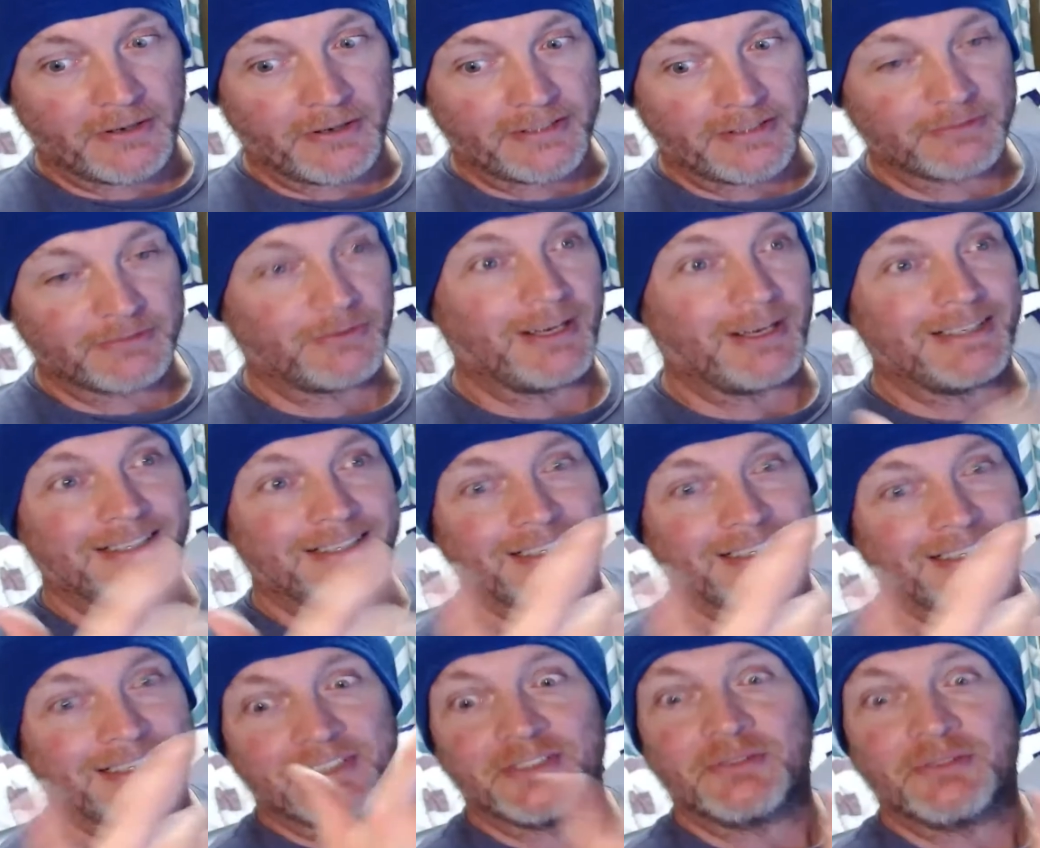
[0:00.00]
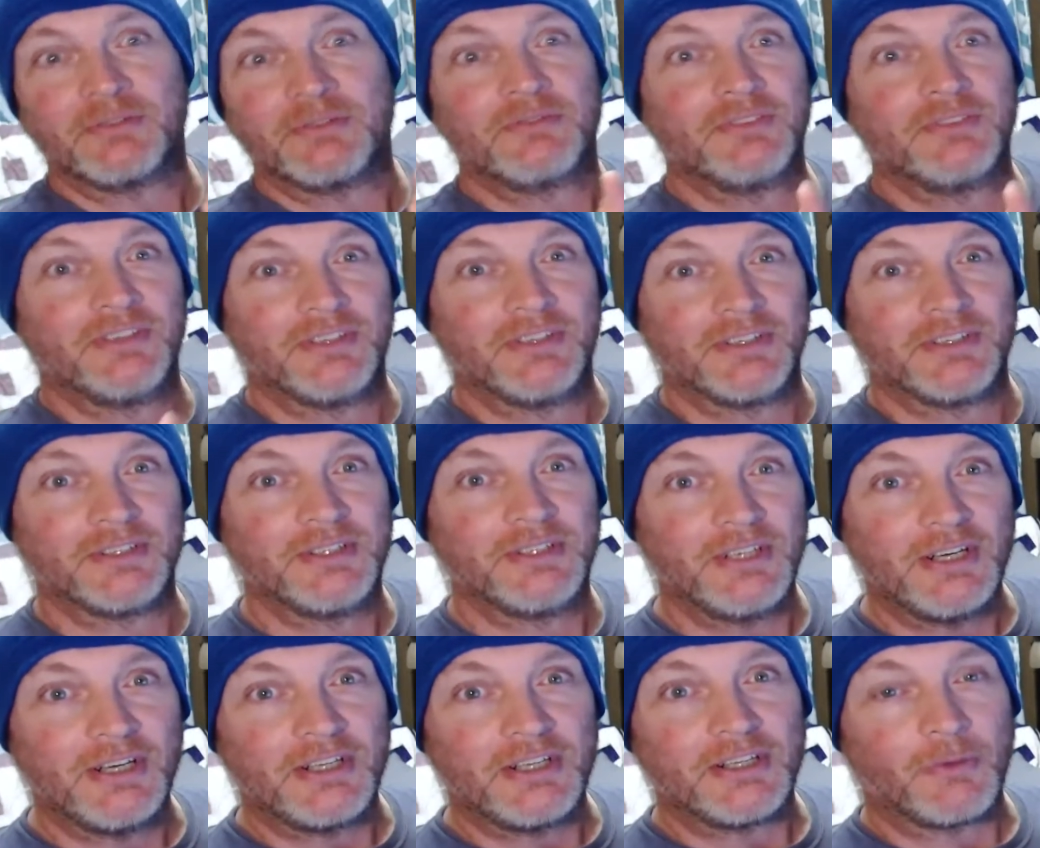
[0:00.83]
That's why I done the
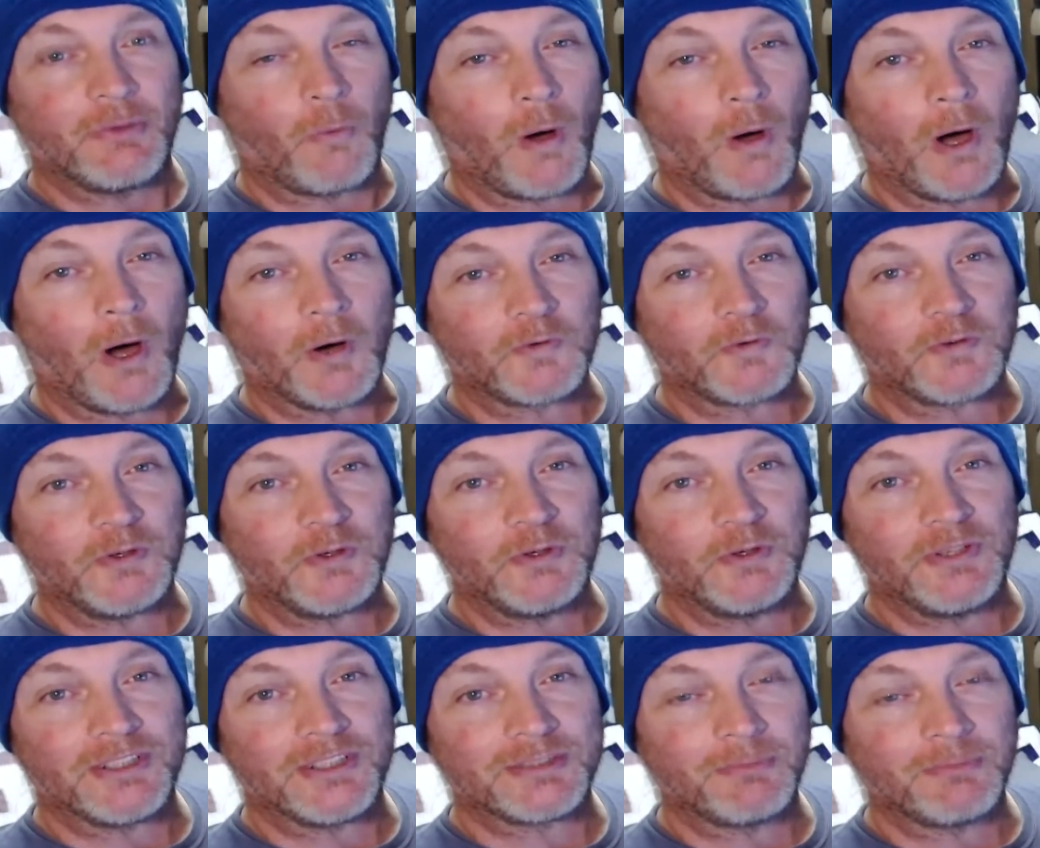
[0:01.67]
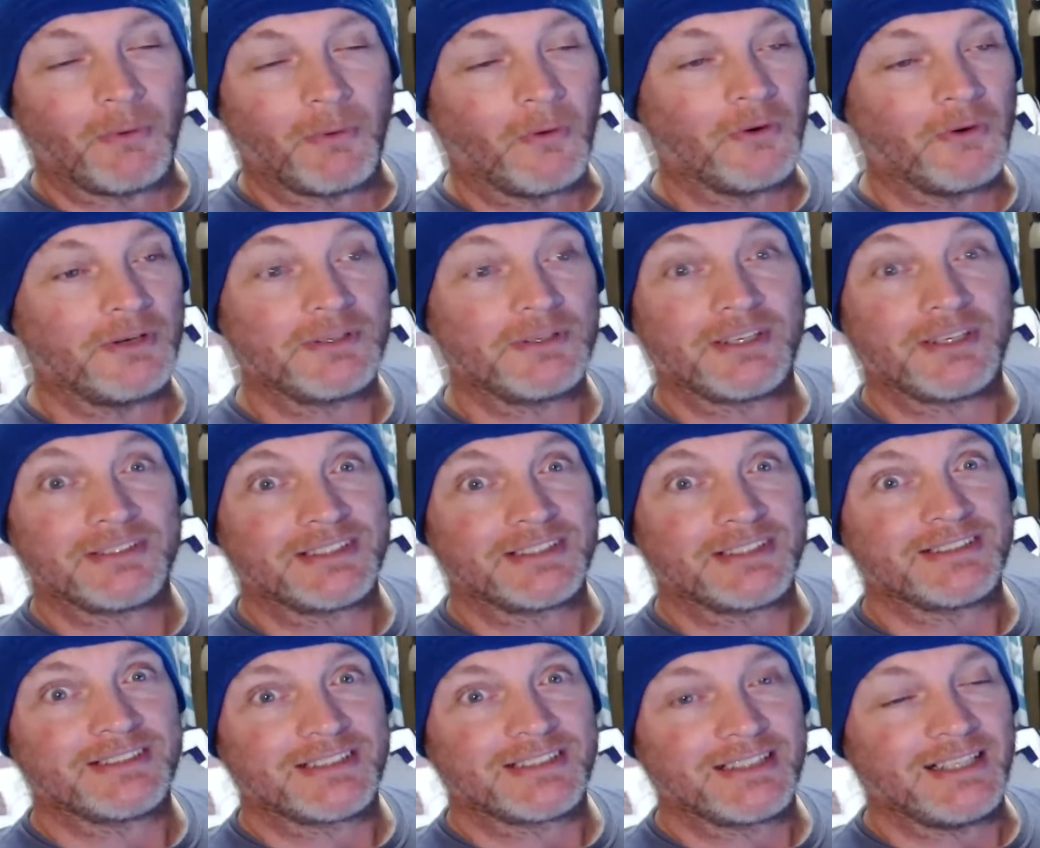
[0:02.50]
walkthrough this morning, because
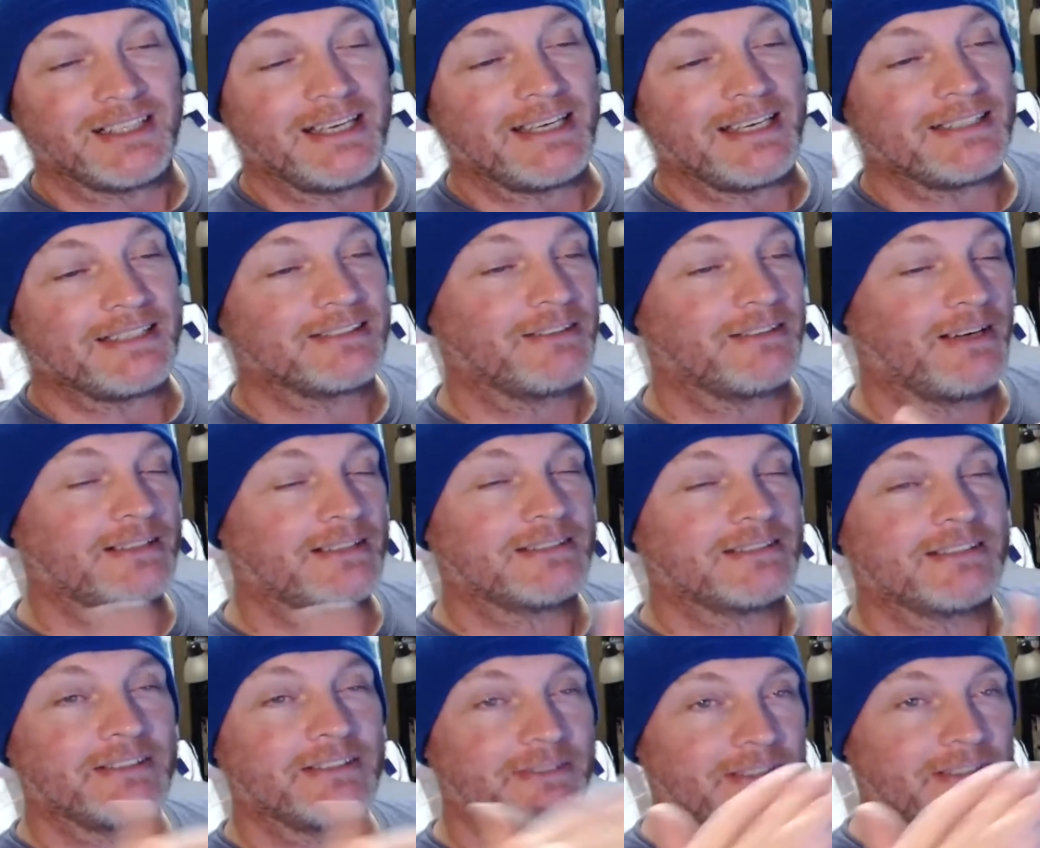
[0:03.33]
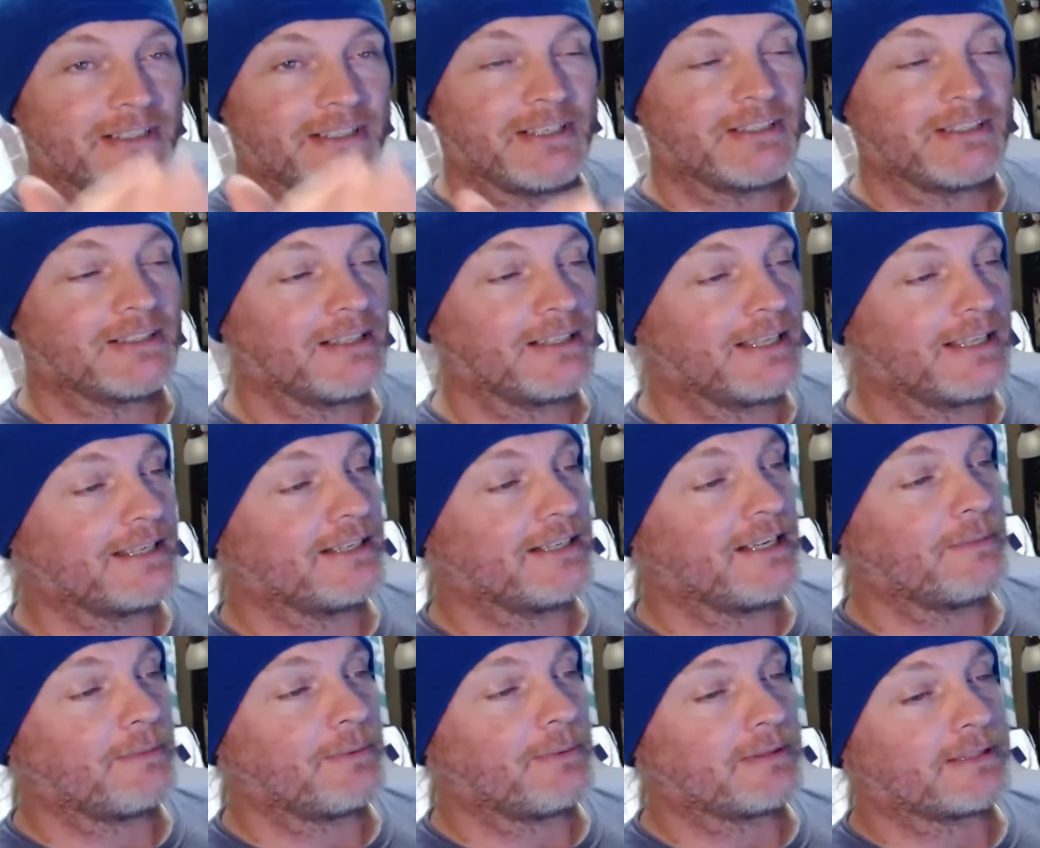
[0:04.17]
it's clean. So I was still in there
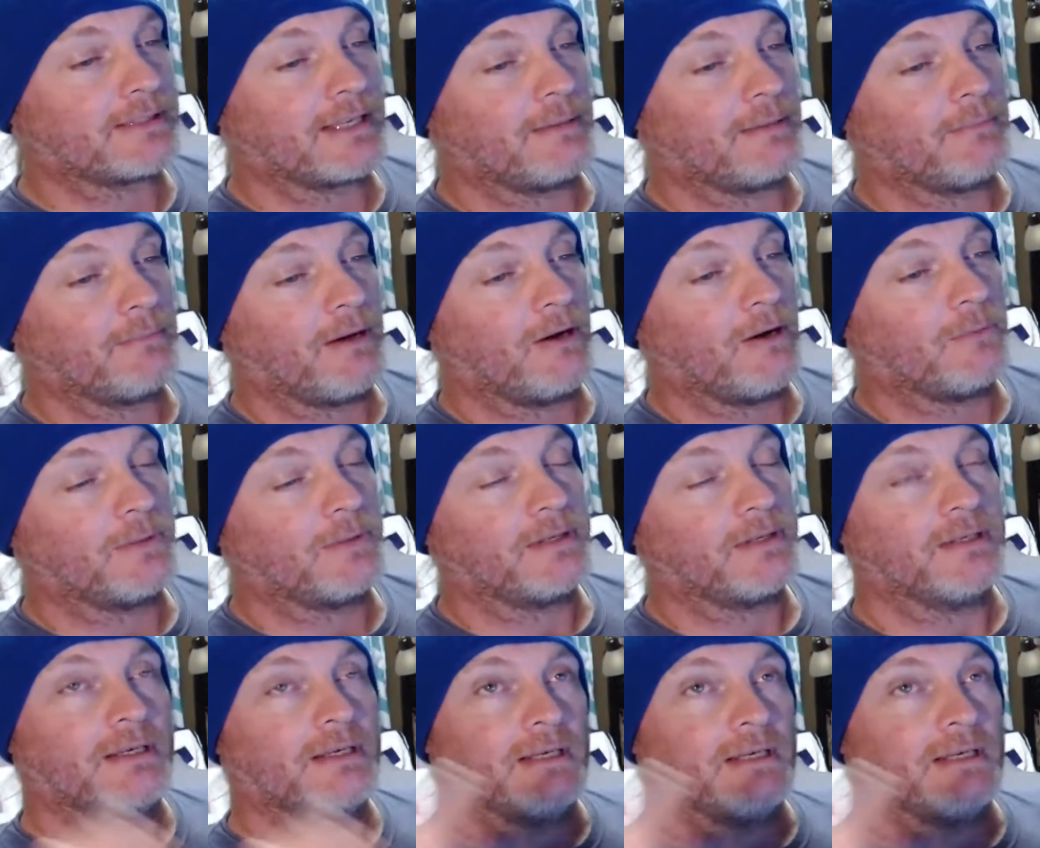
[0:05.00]
cleaning up at that moment.